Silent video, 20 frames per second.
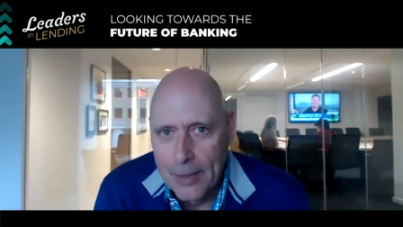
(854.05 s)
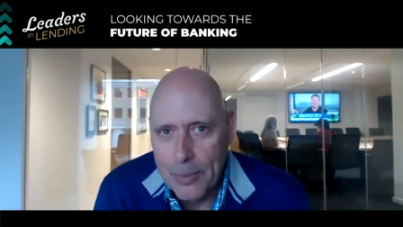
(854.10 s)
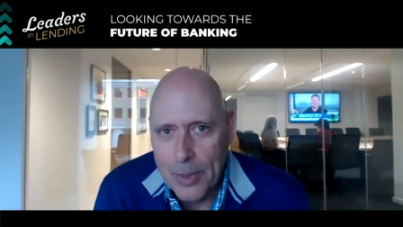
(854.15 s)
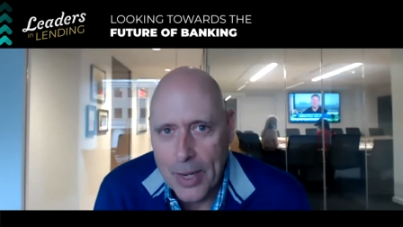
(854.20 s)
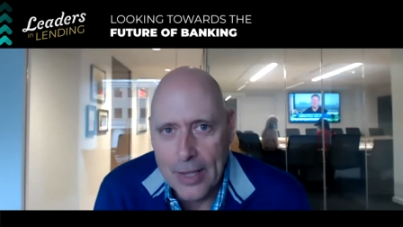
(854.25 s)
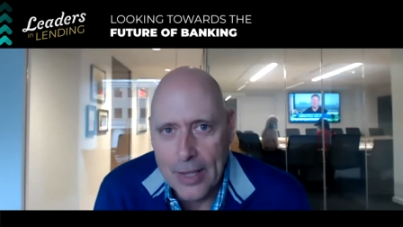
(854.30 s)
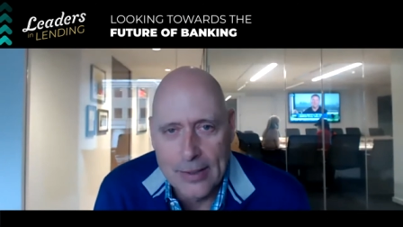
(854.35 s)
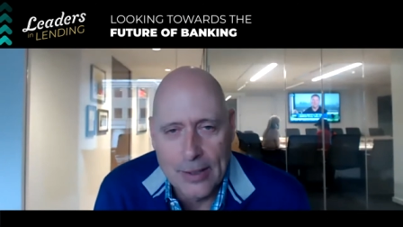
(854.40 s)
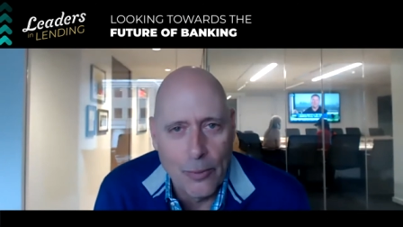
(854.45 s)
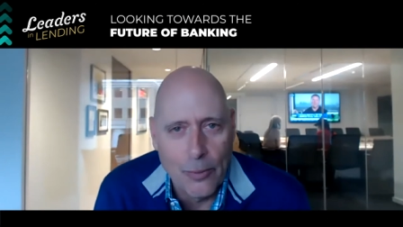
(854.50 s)

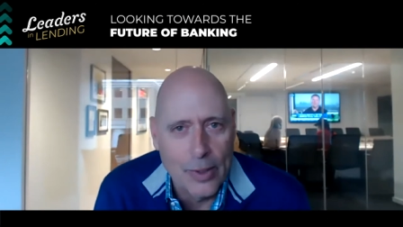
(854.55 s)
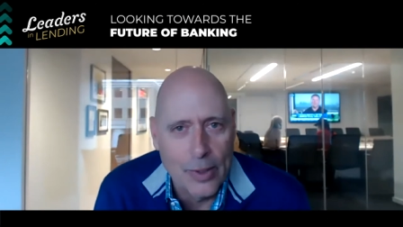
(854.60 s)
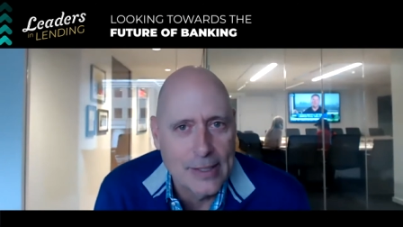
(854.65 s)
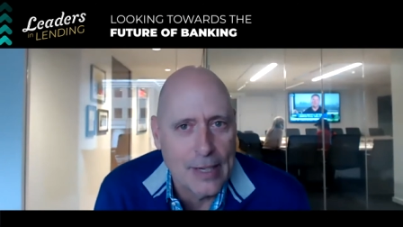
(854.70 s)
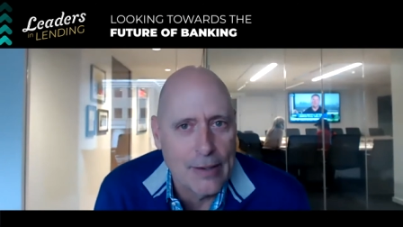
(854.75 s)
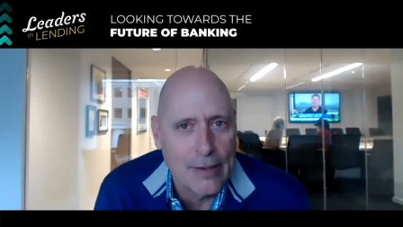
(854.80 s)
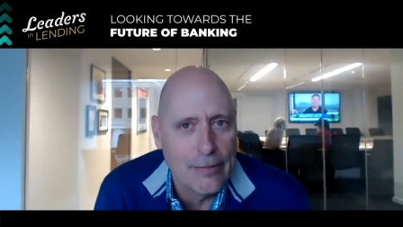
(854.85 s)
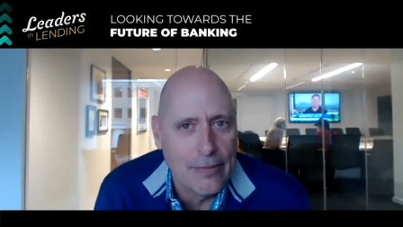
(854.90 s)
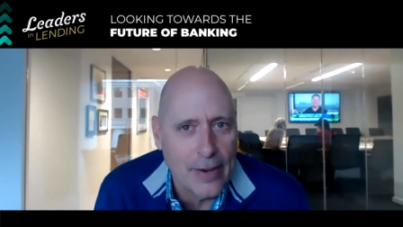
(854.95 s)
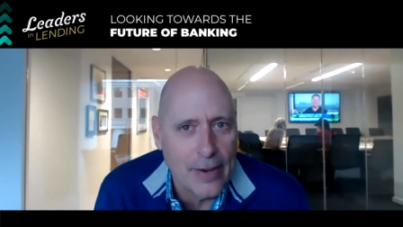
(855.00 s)
because it was
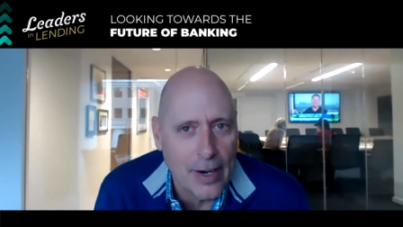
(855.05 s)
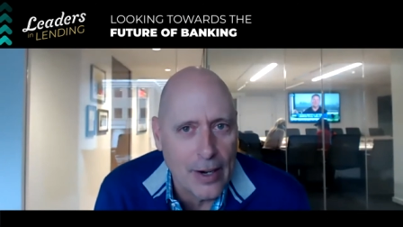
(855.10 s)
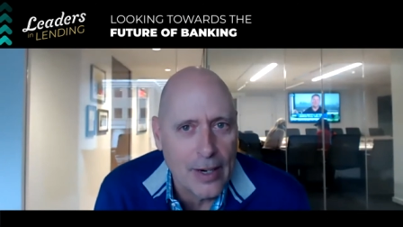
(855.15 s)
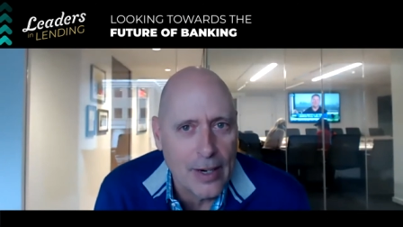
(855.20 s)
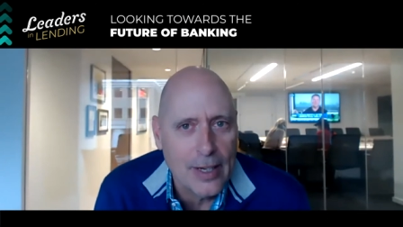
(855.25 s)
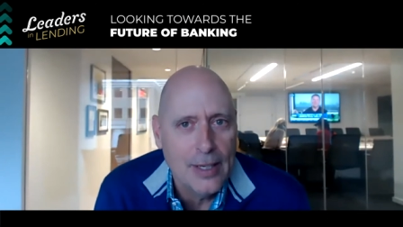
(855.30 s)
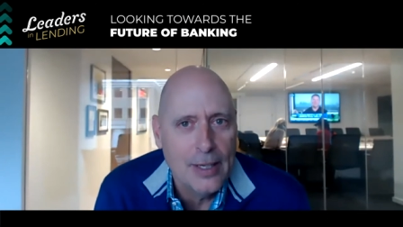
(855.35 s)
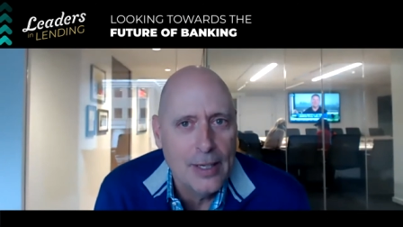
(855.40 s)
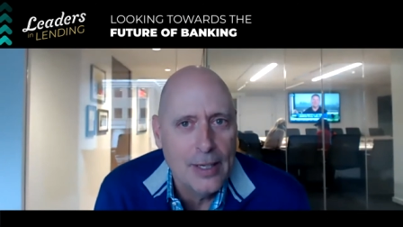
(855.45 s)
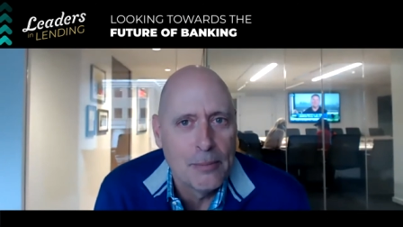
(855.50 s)
a
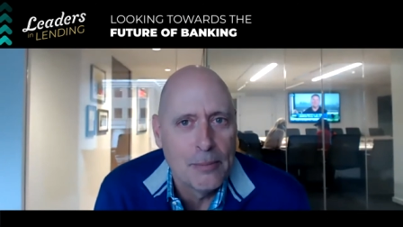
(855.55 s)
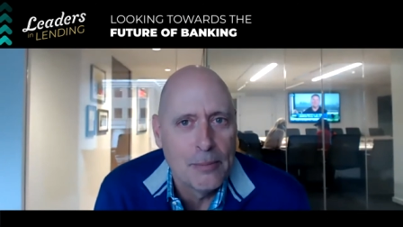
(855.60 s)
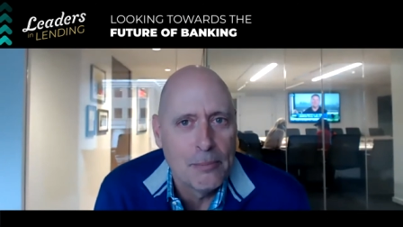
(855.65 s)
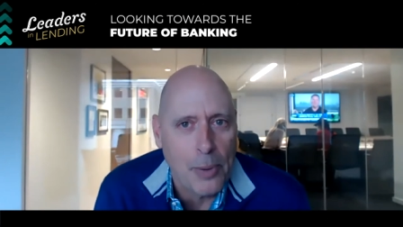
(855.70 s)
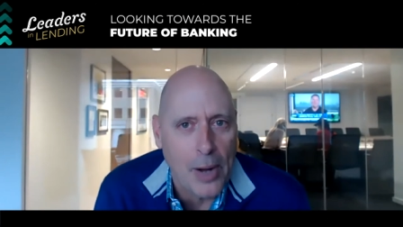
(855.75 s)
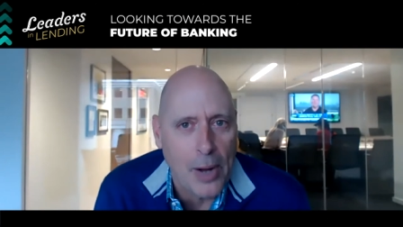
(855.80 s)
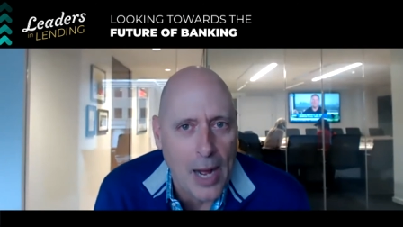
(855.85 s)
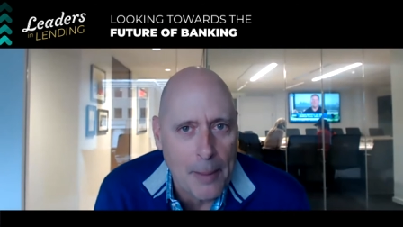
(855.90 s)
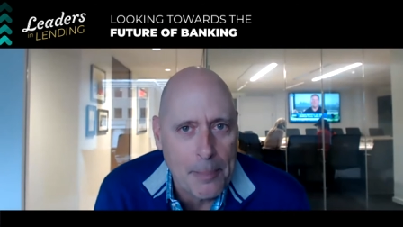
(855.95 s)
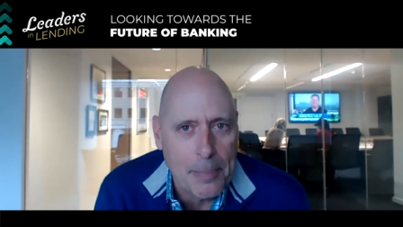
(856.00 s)
very
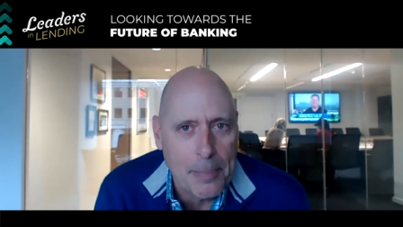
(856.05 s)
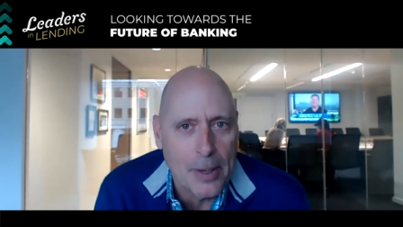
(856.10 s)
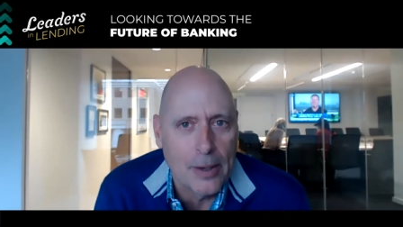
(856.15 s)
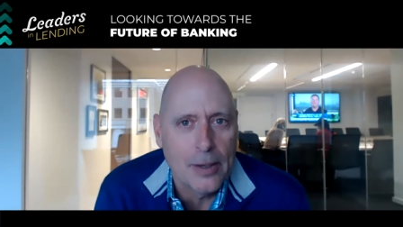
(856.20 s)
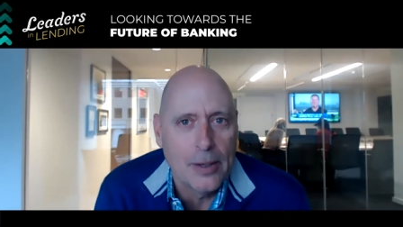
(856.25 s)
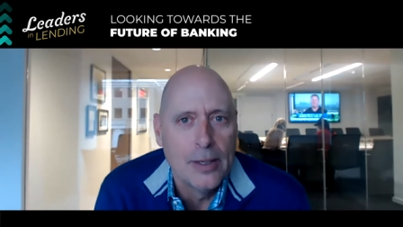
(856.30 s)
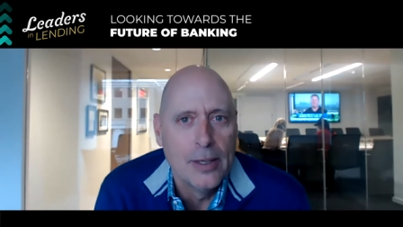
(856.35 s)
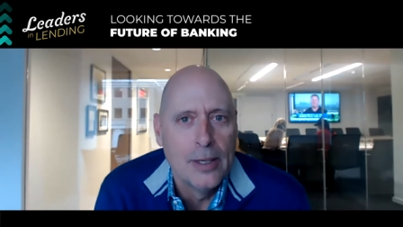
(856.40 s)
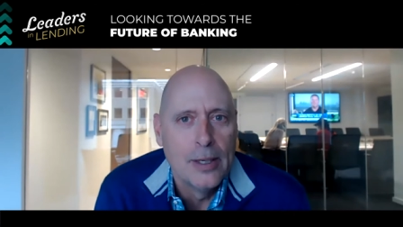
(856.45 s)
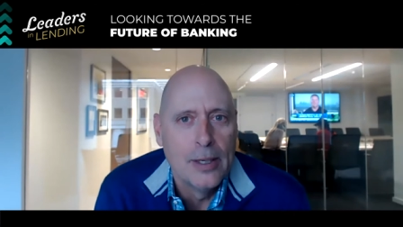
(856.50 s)

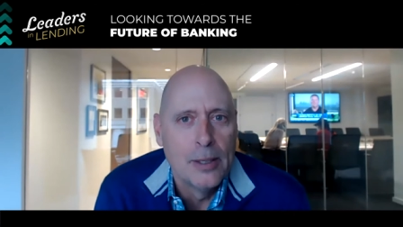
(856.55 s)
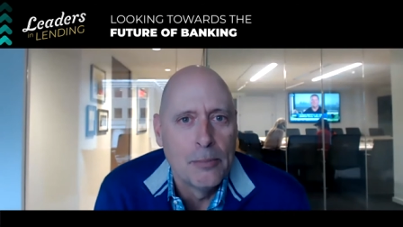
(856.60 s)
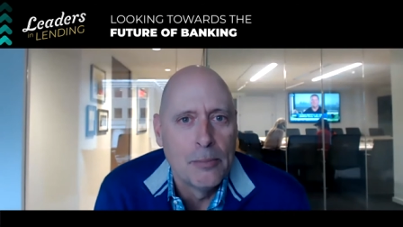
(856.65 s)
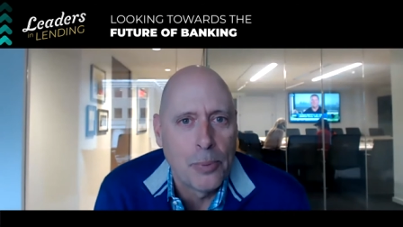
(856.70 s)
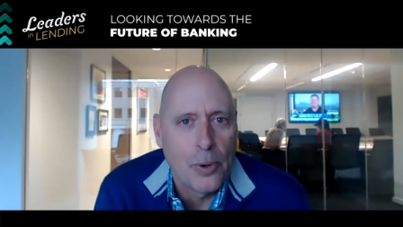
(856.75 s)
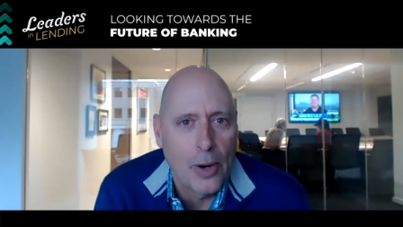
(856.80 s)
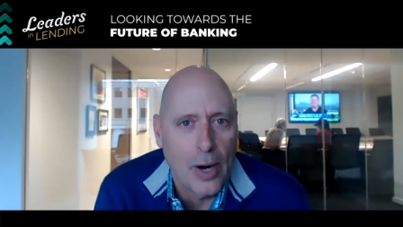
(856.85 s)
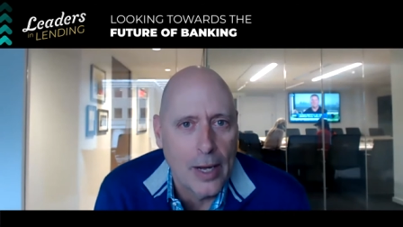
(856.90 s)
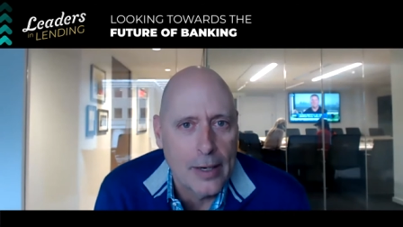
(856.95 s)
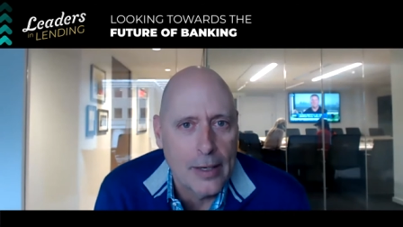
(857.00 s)
popular
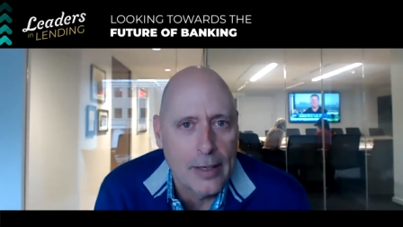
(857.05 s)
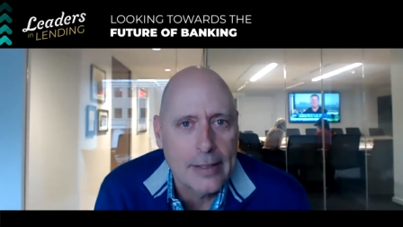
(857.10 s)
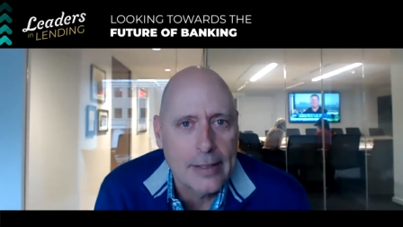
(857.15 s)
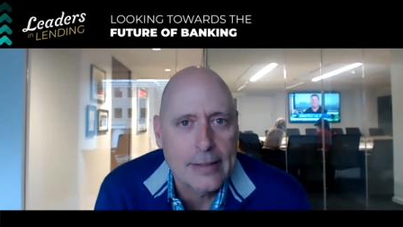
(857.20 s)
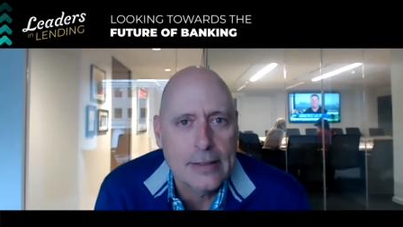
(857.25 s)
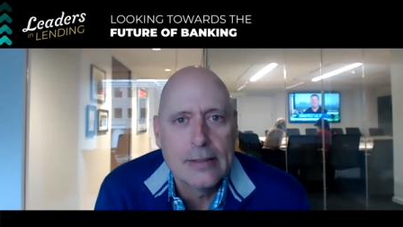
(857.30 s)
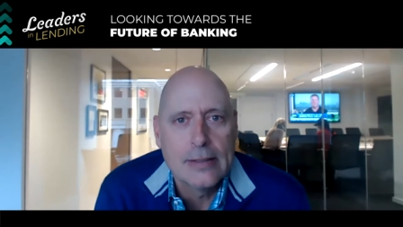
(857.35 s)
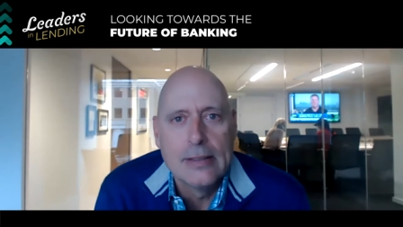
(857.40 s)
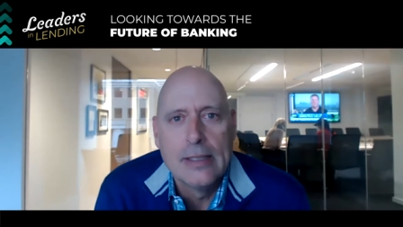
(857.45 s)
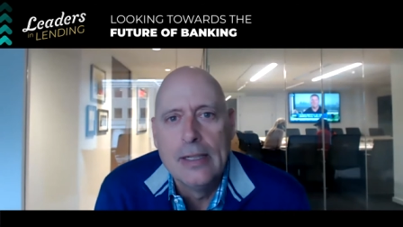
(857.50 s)

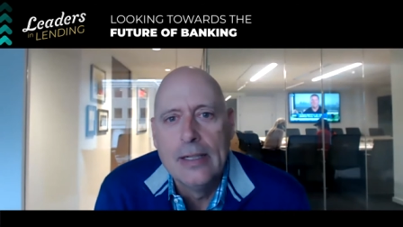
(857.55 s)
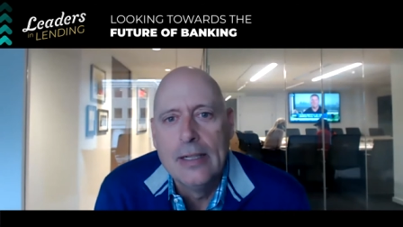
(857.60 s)
product.